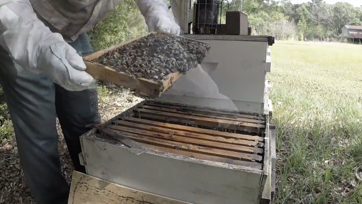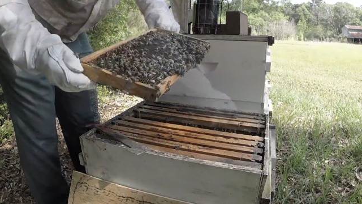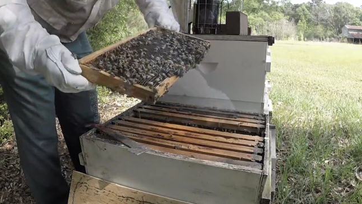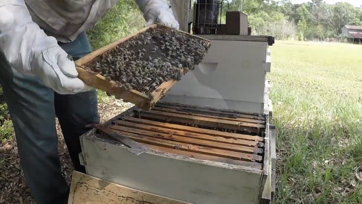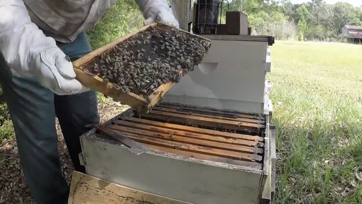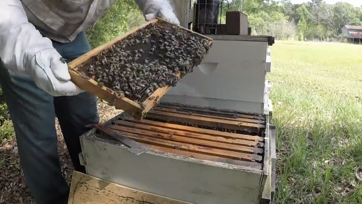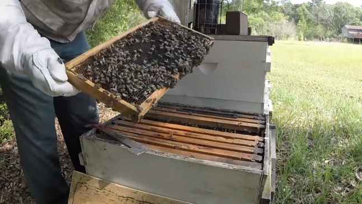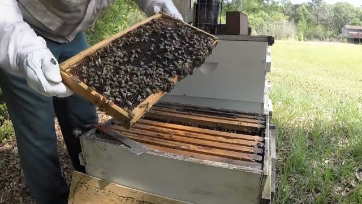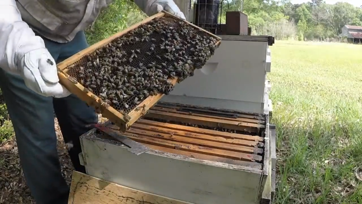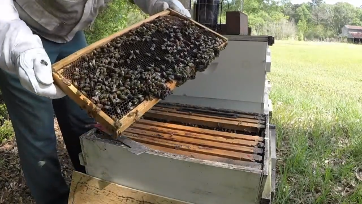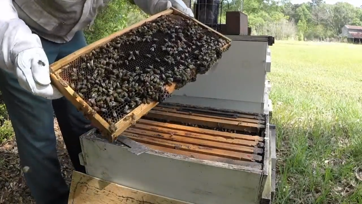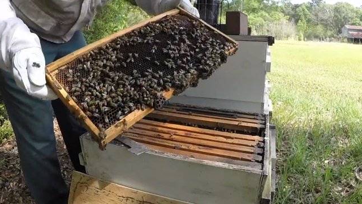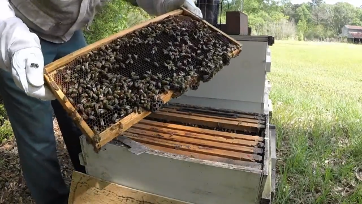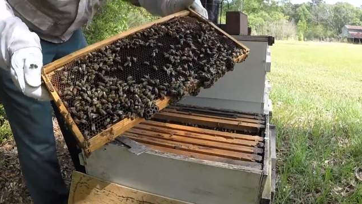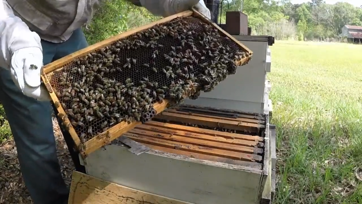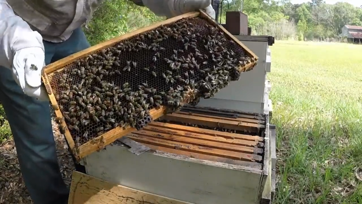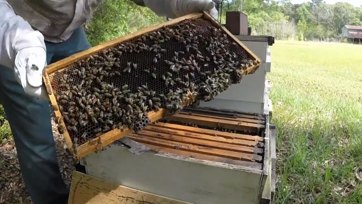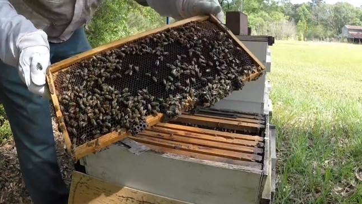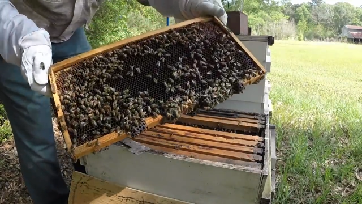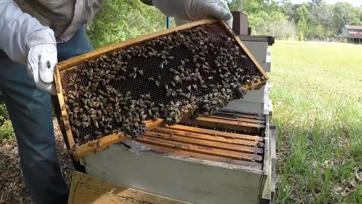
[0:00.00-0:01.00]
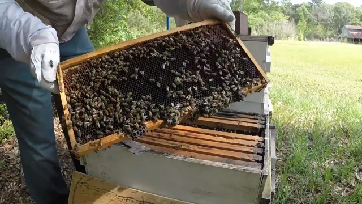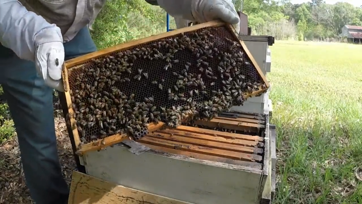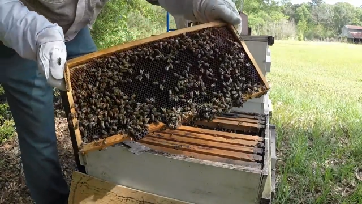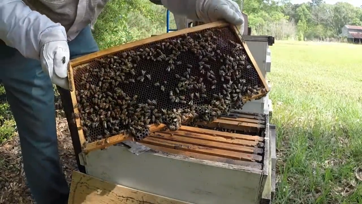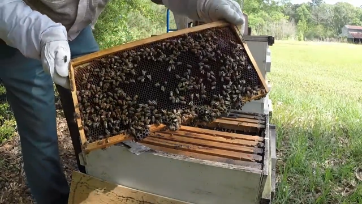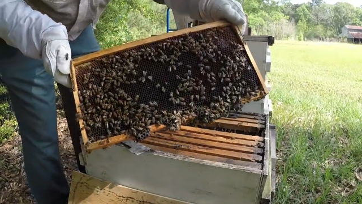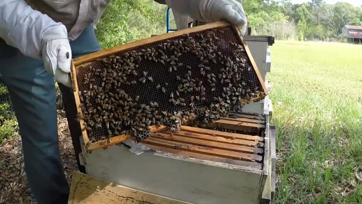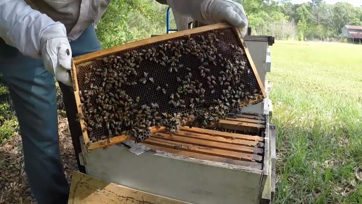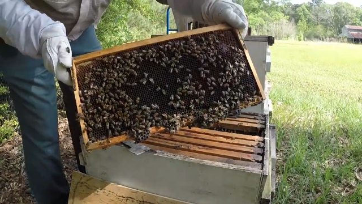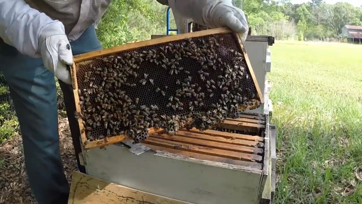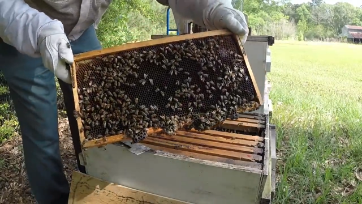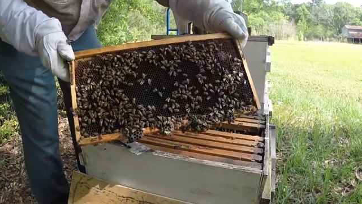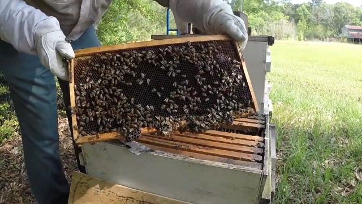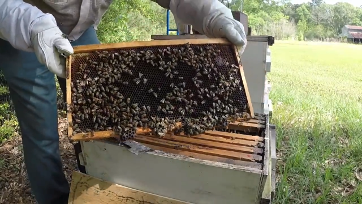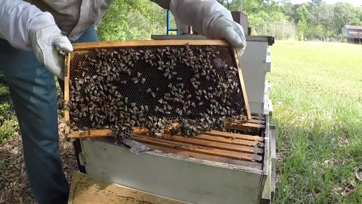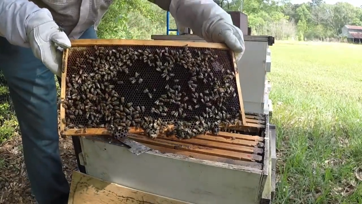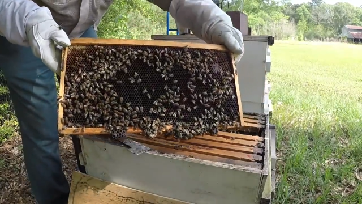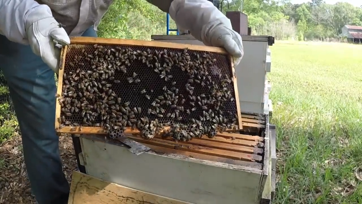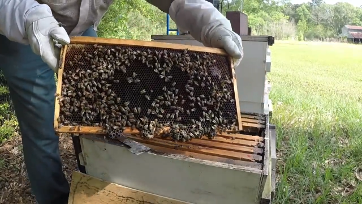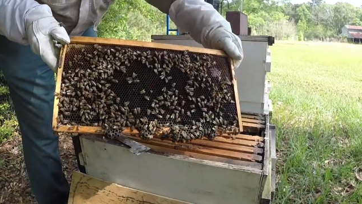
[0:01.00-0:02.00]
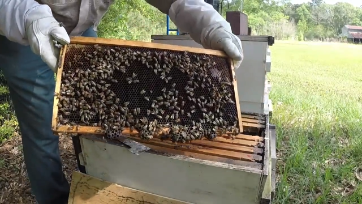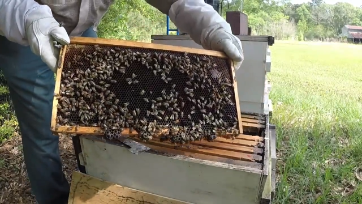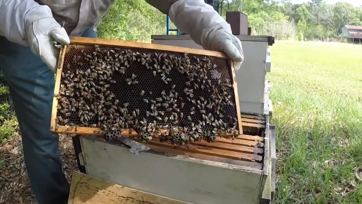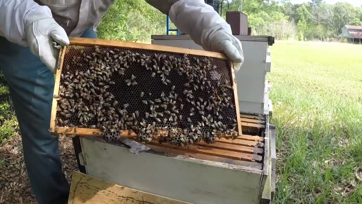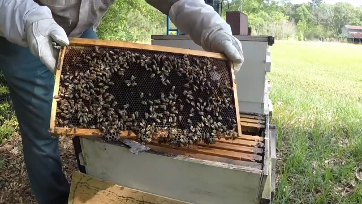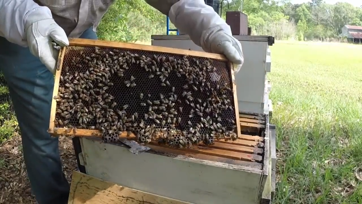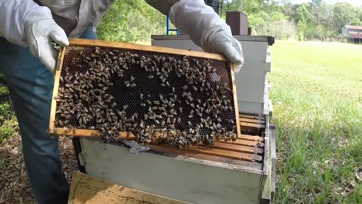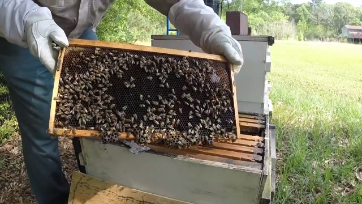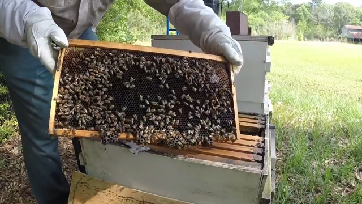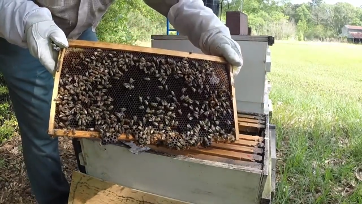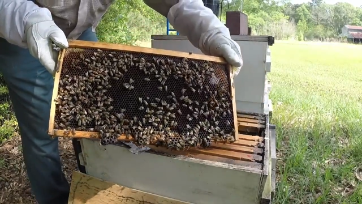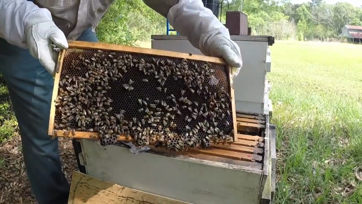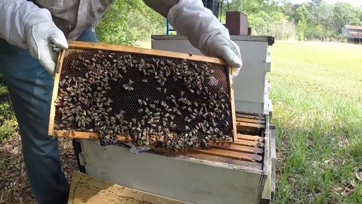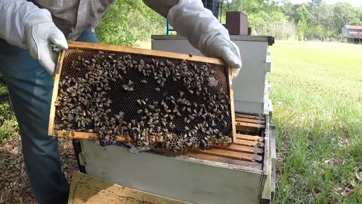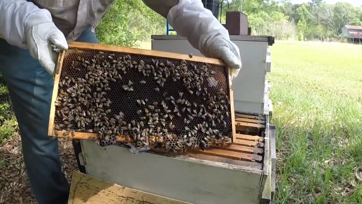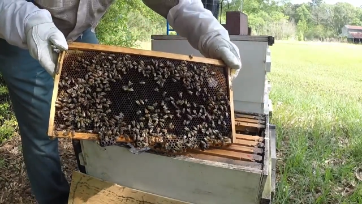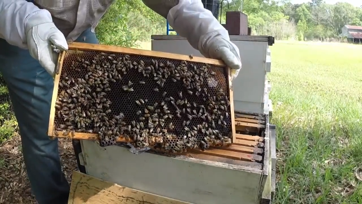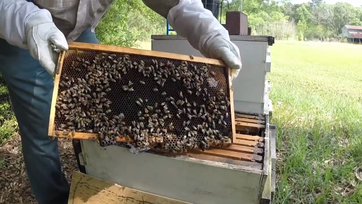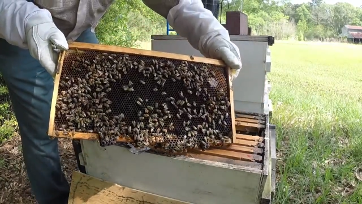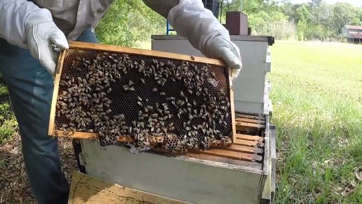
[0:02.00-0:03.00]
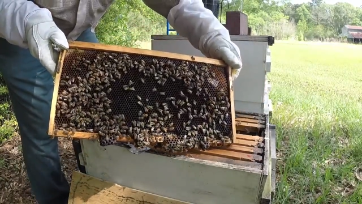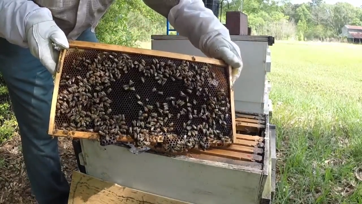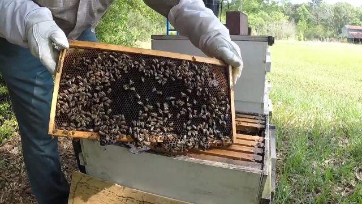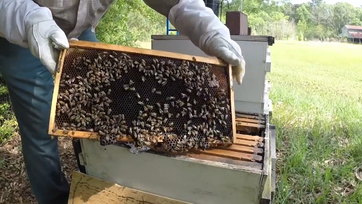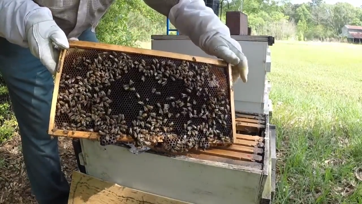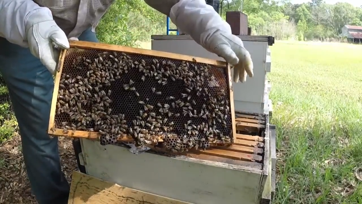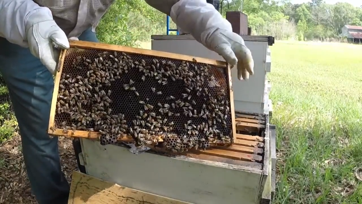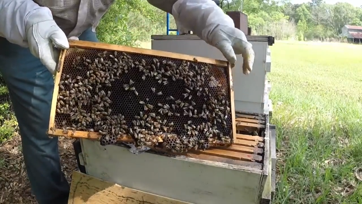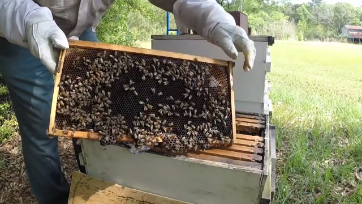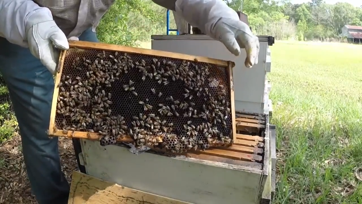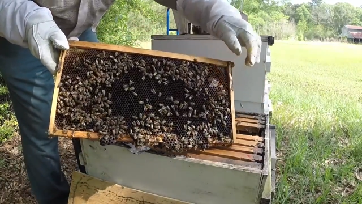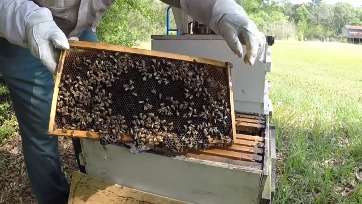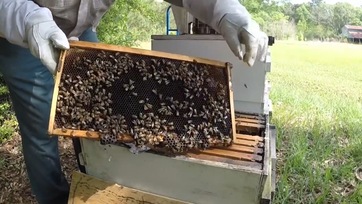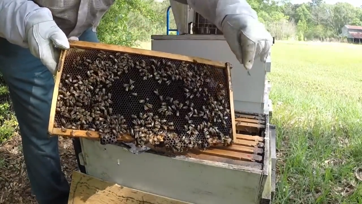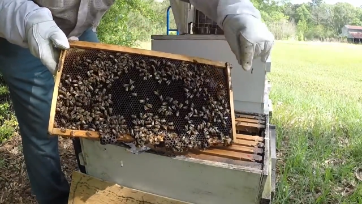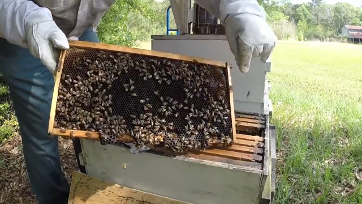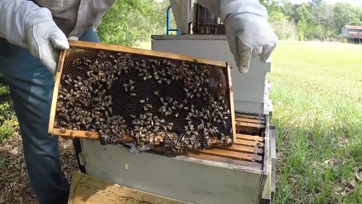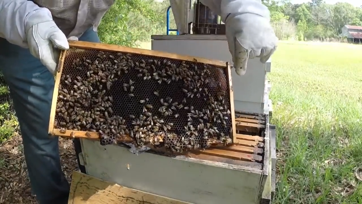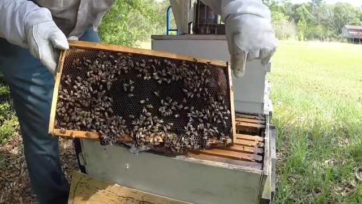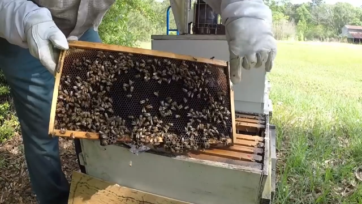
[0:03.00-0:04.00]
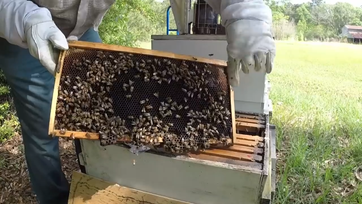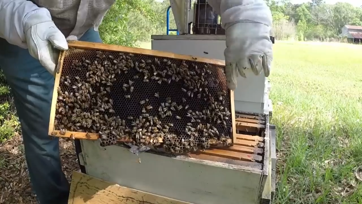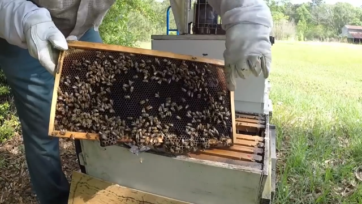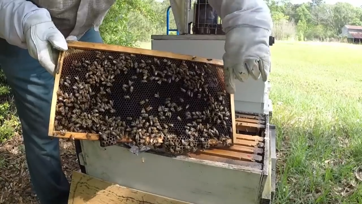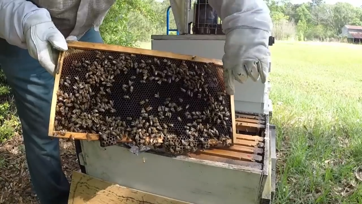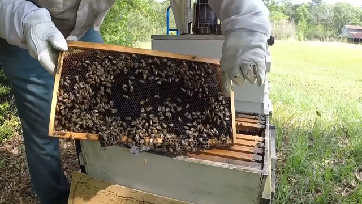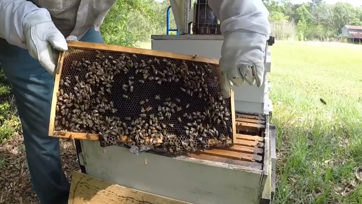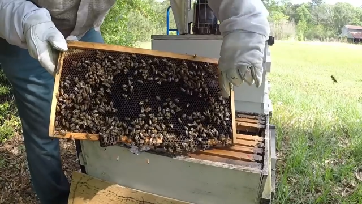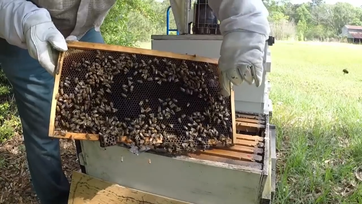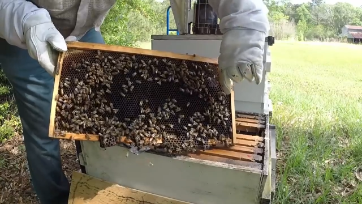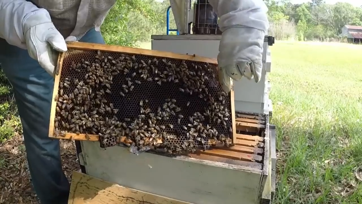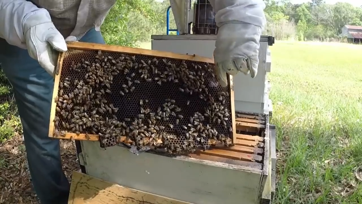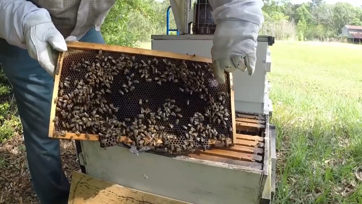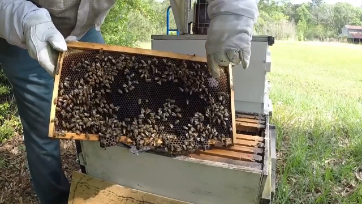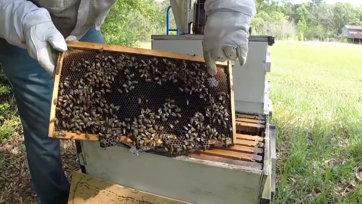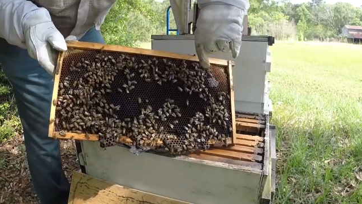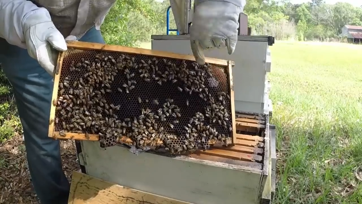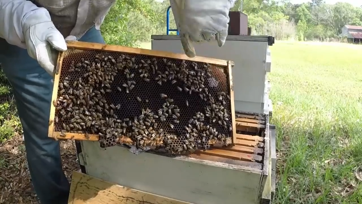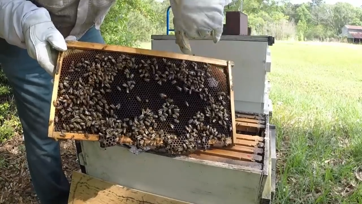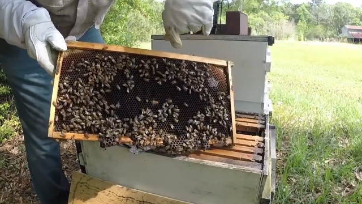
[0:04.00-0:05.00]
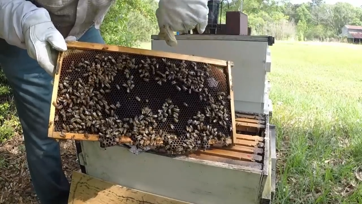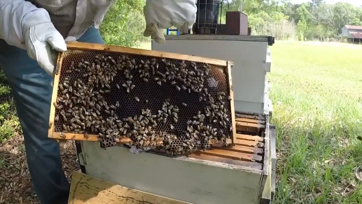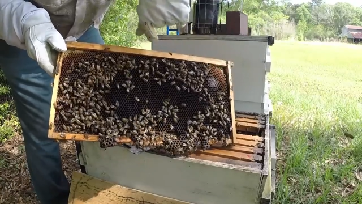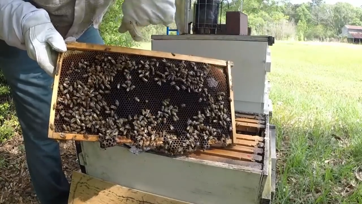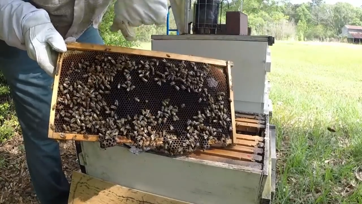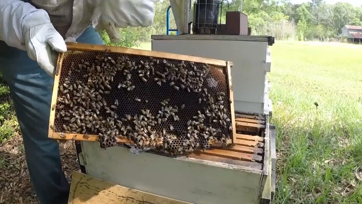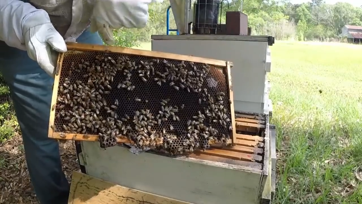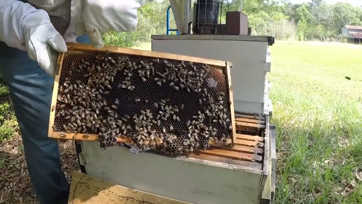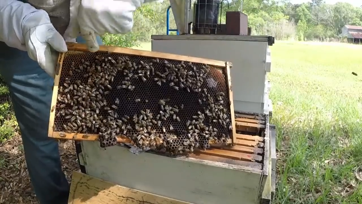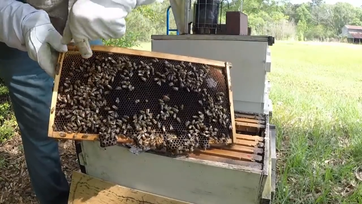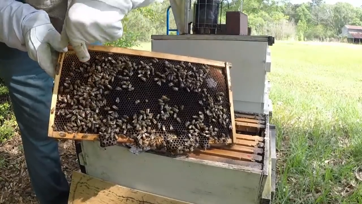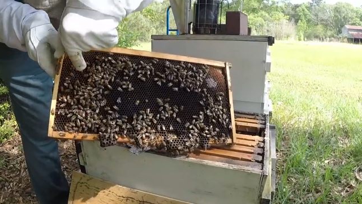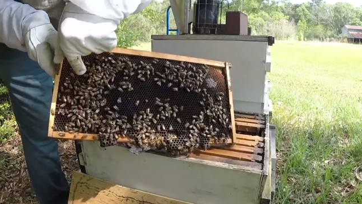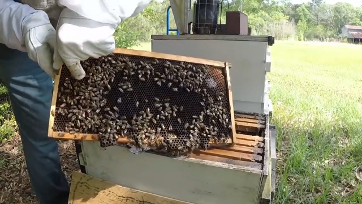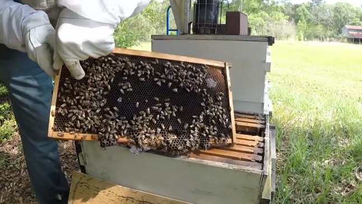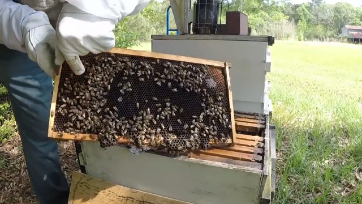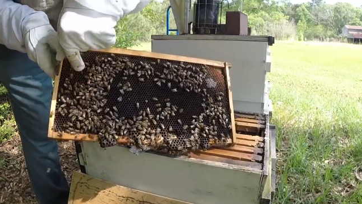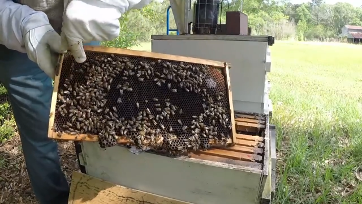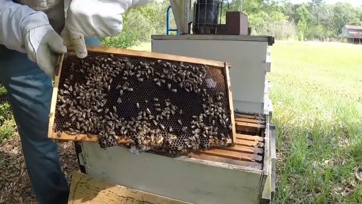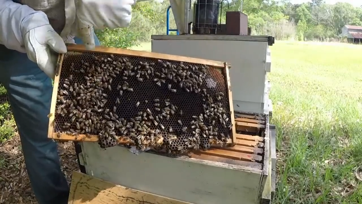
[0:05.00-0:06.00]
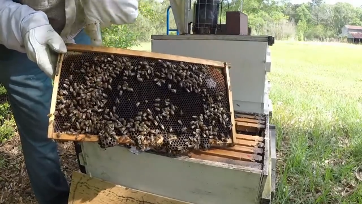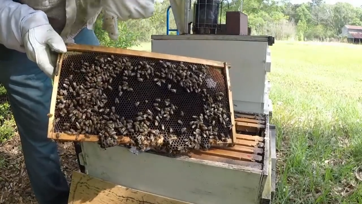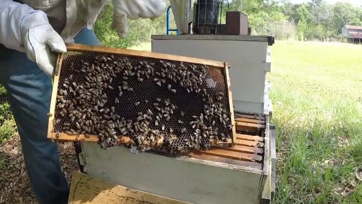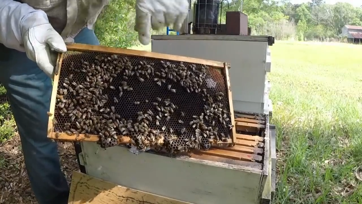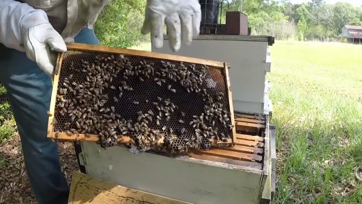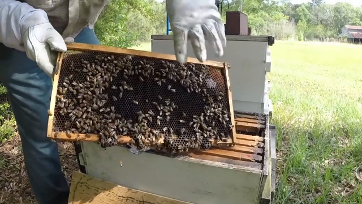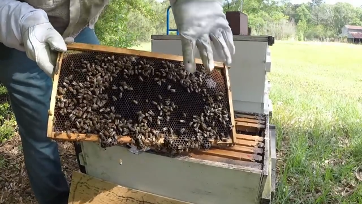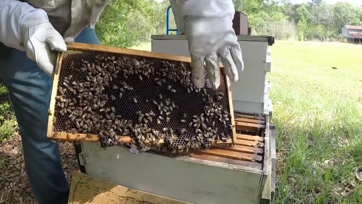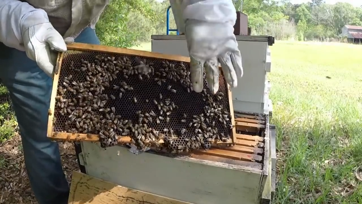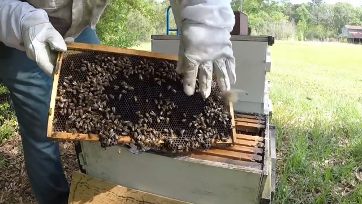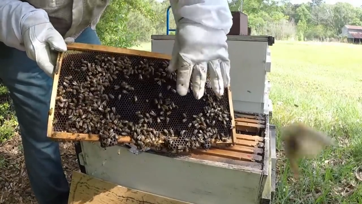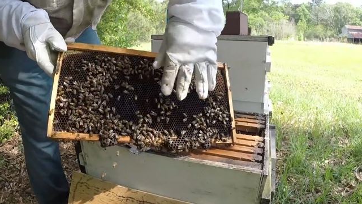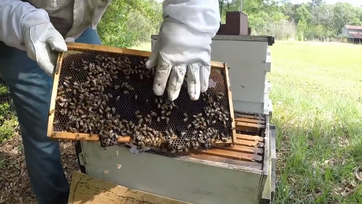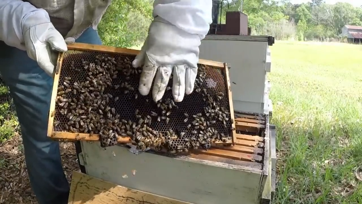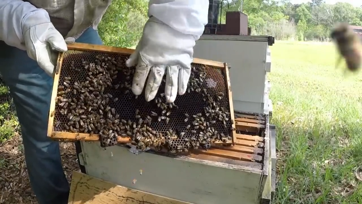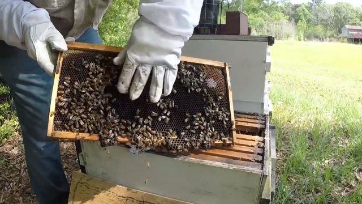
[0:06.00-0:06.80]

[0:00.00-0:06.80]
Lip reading: (no speaker visible)